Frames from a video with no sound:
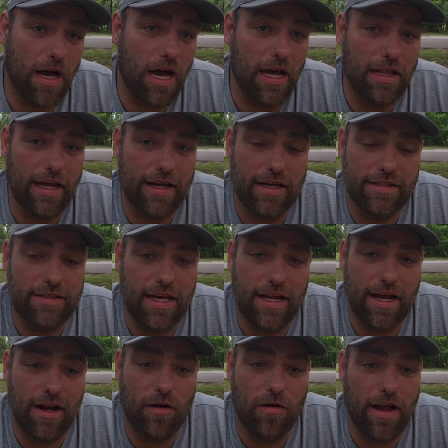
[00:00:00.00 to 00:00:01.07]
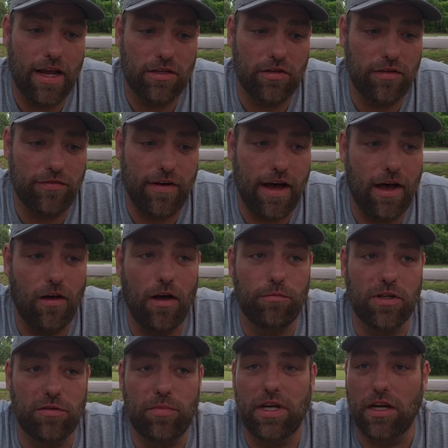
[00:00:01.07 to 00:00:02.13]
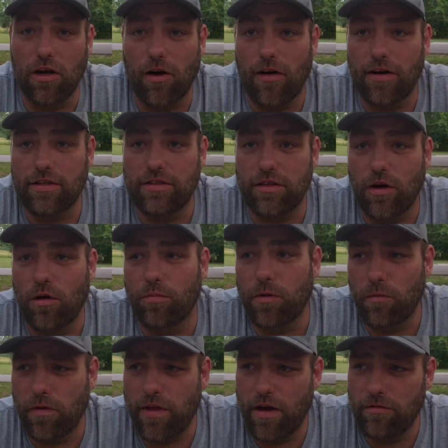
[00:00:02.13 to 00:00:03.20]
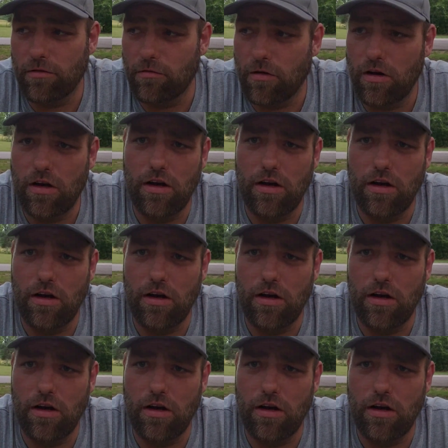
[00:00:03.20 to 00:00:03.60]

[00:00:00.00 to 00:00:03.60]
Like I said, I don't actually file. I'm just being honest and open with everyone,